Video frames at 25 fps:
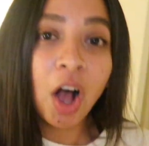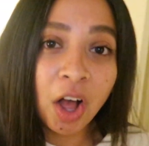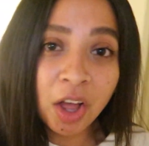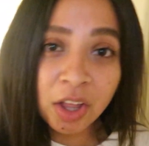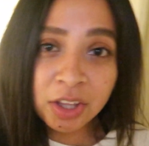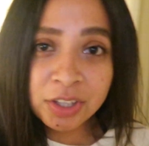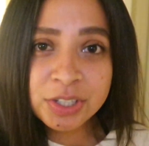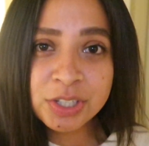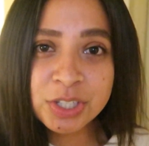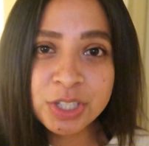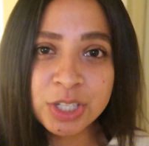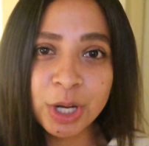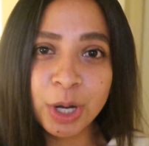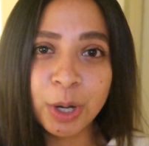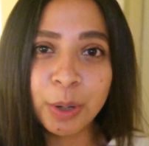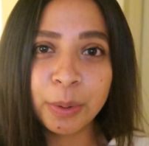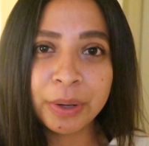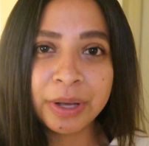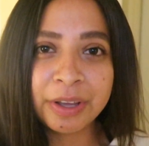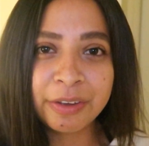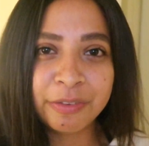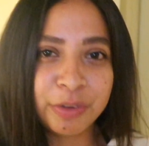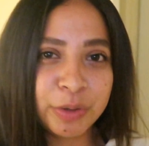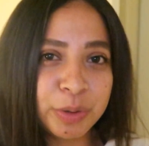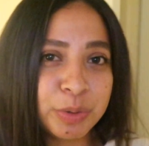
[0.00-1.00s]
Also,
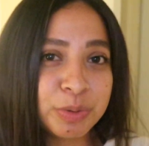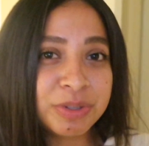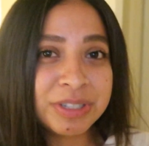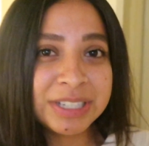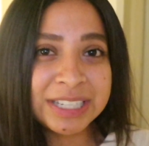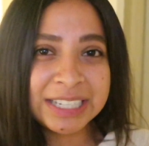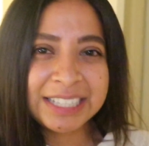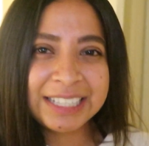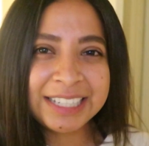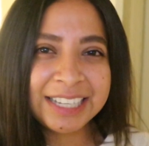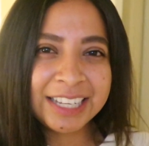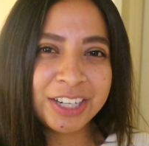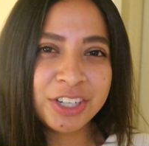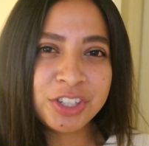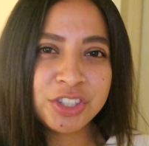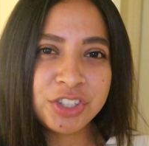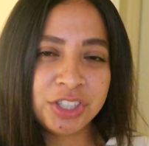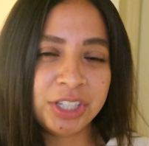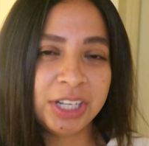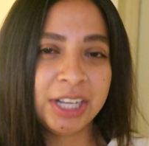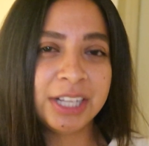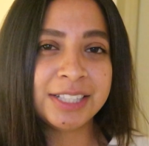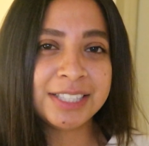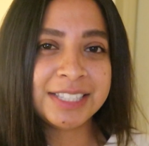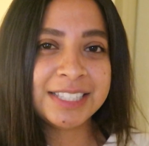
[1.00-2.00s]
if you didn't get a
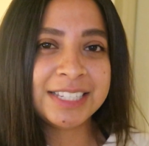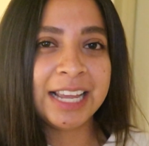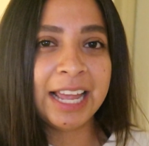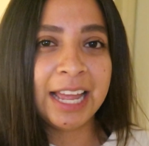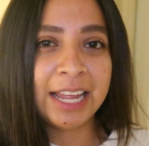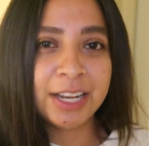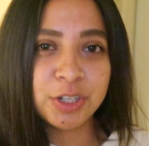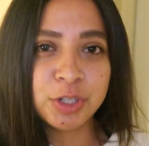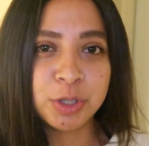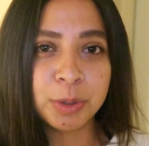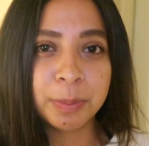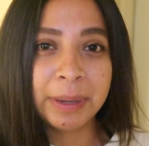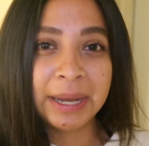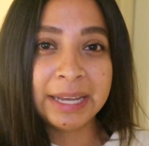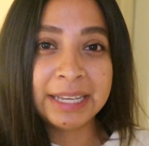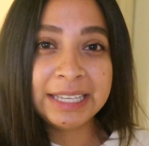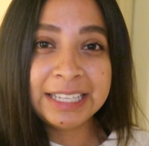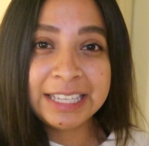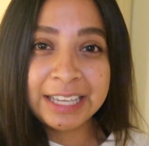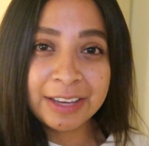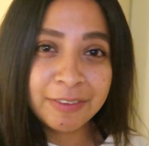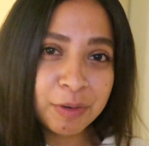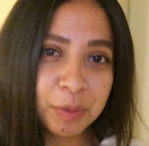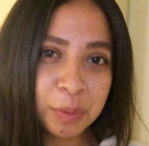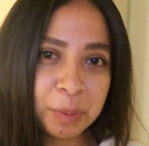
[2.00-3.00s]
chance to enter my
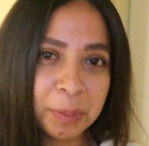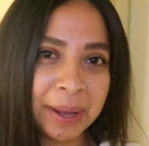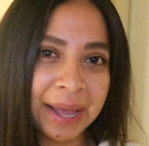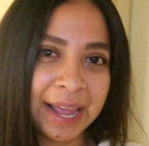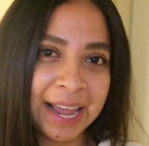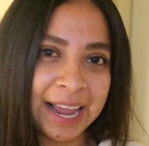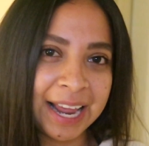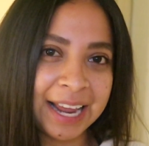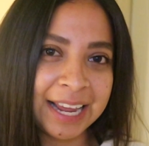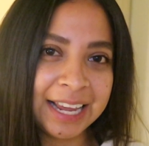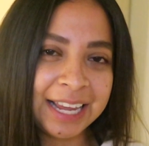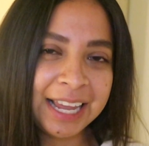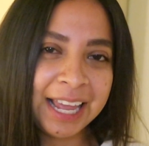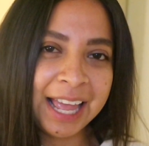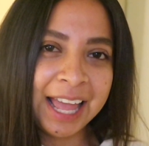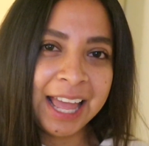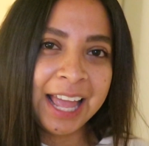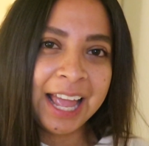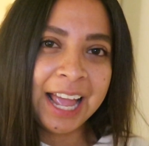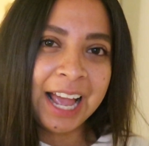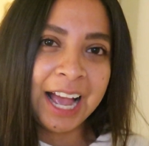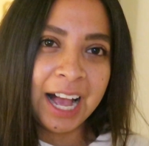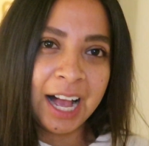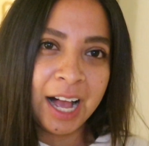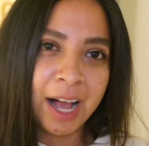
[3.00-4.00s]
giveaway,
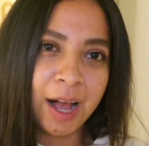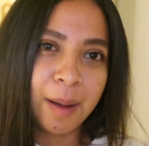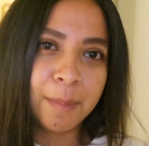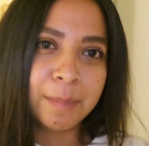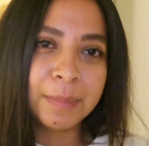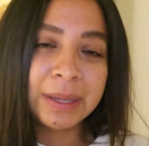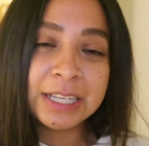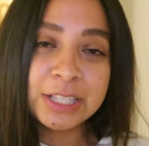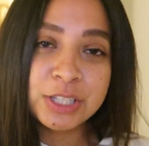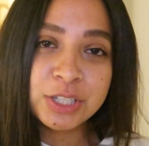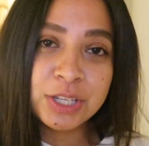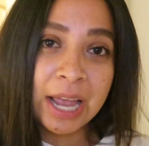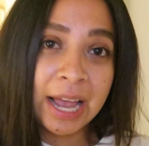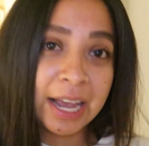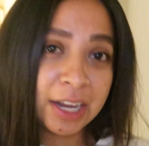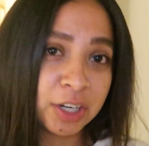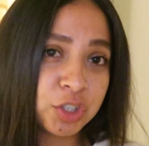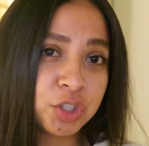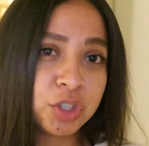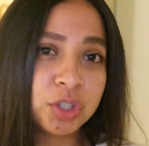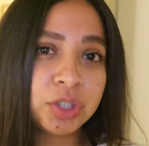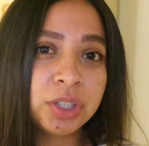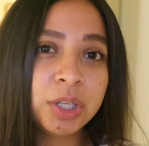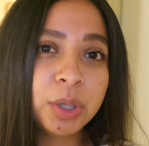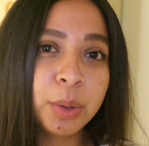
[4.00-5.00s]
it's
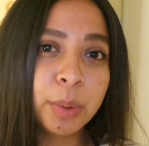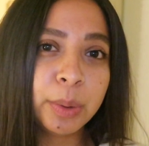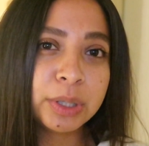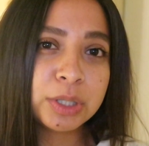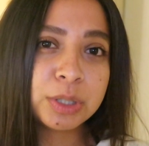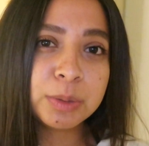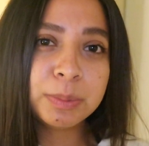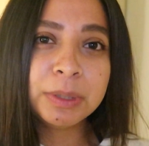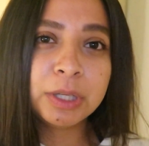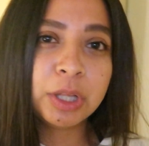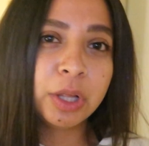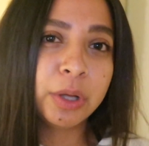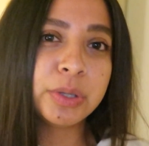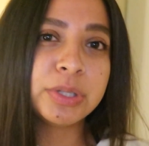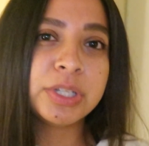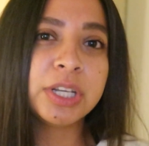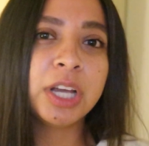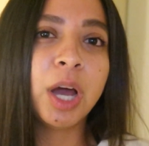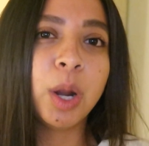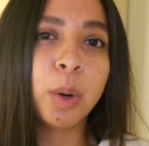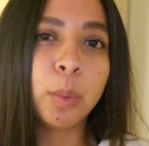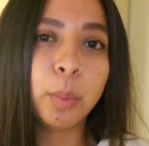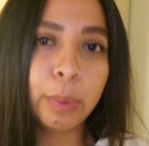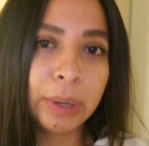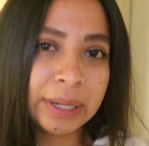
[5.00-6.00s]
actually going to be closing
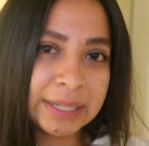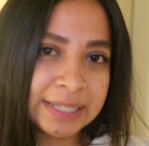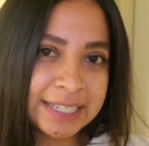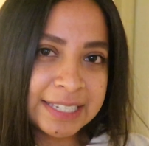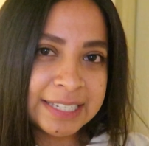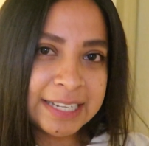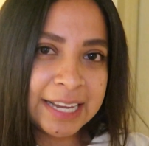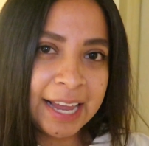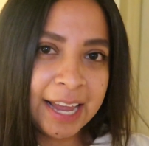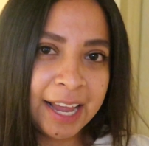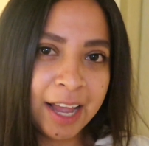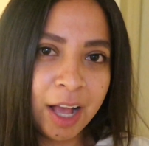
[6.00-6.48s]
on Wednesday.